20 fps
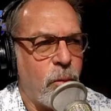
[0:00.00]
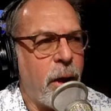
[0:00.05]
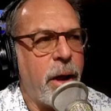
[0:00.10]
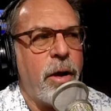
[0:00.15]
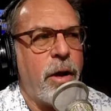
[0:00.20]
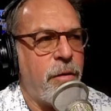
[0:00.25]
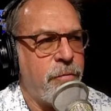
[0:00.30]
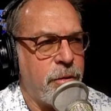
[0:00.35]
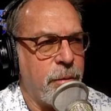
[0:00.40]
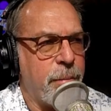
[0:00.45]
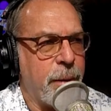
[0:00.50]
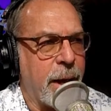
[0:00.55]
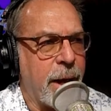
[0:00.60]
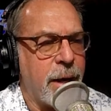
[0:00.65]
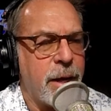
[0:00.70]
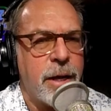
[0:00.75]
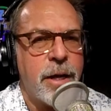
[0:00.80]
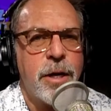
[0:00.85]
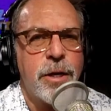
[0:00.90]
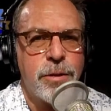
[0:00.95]
right off the
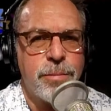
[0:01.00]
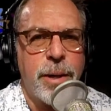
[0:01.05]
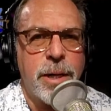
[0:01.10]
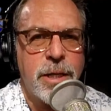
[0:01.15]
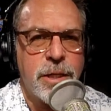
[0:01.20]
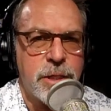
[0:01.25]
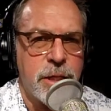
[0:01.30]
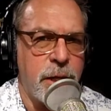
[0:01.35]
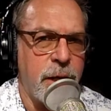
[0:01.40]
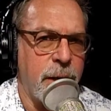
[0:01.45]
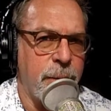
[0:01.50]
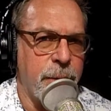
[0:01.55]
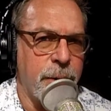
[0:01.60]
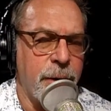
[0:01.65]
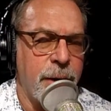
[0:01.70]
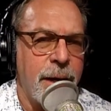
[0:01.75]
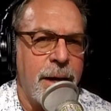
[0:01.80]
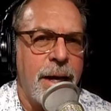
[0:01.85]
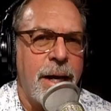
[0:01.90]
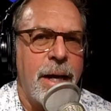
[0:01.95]
bat? Yeah. Here's my
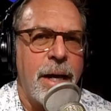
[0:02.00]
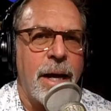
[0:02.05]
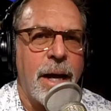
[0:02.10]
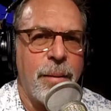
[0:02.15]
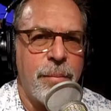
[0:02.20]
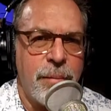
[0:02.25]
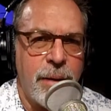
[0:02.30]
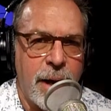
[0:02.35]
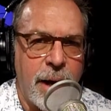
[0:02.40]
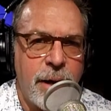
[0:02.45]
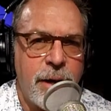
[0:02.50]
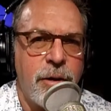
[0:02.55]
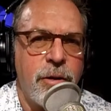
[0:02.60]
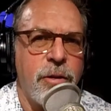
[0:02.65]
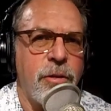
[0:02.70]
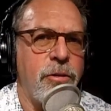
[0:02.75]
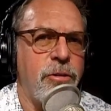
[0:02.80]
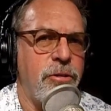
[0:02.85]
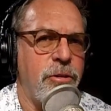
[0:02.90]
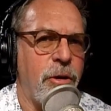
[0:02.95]
disclaimer. I'm not
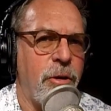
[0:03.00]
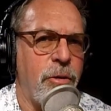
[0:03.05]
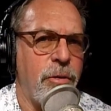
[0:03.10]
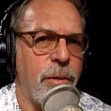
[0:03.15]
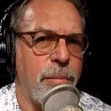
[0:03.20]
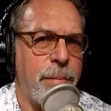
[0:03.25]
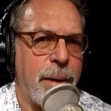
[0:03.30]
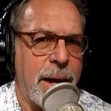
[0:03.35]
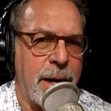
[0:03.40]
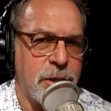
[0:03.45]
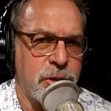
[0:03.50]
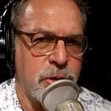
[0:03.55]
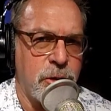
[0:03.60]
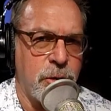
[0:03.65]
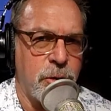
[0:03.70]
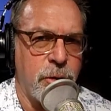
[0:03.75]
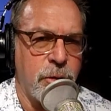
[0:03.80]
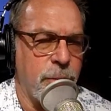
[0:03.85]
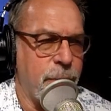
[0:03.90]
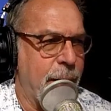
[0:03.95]
into the show The
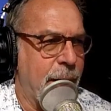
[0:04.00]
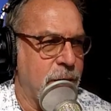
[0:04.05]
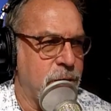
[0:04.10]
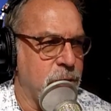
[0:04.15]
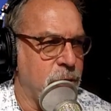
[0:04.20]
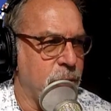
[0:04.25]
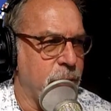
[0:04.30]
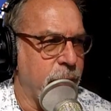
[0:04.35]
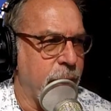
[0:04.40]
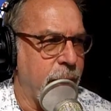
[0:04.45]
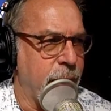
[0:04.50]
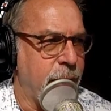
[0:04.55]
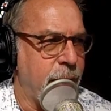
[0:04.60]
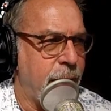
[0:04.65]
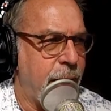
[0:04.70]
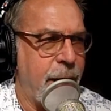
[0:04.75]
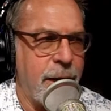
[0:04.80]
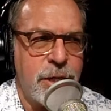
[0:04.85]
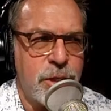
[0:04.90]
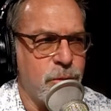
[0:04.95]
Bachelor or The Bachelorette.
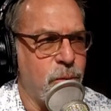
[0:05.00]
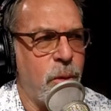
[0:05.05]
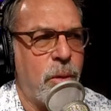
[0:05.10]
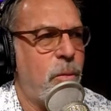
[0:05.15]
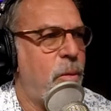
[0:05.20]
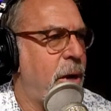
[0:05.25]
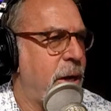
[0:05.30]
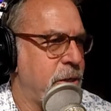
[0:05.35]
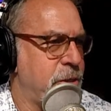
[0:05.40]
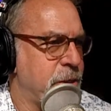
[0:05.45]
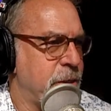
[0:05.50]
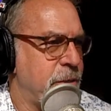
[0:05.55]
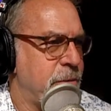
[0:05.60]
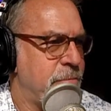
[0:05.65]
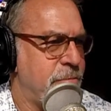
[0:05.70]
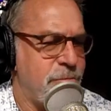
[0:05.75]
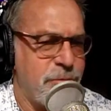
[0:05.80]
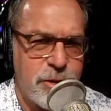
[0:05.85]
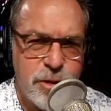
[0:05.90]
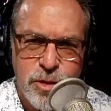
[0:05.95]
I just won't watch it.
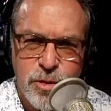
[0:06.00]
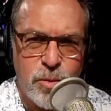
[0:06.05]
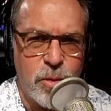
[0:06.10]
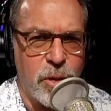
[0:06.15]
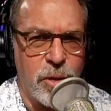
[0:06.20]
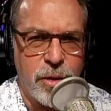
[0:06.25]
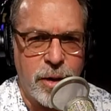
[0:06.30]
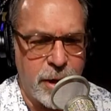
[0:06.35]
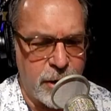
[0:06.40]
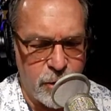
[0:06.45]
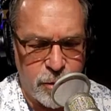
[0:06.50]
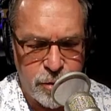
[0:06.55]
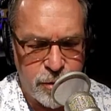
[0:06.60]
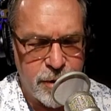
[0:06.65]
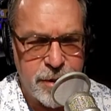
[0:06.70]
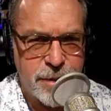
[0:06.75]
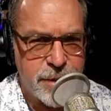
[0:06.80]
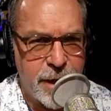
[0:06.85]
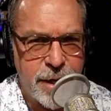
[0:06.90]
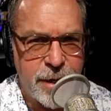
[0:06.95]
Just okay. won't. I don't
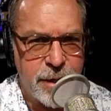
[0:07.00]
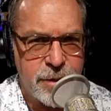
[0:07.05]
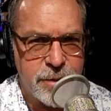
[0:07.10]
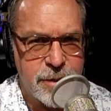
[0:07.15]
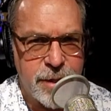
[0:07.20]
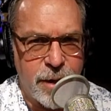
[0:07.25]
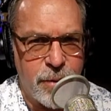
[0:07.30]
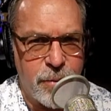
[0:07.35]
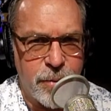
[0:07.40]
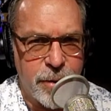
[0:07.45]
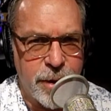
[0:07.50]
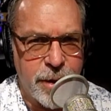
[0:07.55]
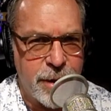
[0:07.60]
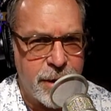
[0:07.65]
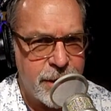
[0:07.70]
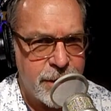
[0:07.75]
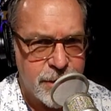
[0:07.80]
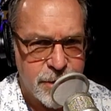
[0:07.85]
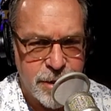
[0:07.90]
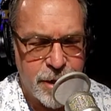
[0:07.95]
think dating's that way.
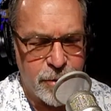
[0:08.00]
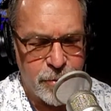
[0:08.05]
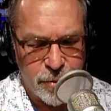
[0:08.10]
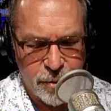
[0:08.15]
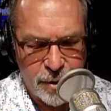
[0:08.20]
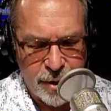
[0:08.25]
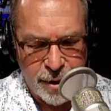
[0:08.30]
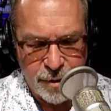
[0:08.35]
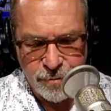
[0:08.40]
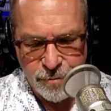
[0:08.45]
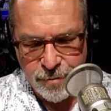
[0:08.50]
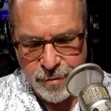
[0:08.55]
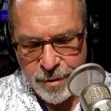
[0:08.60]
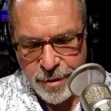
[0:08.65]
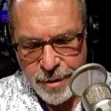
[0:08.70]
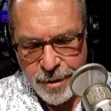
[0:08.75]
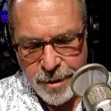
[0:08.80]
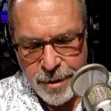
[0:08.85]
It's not real life.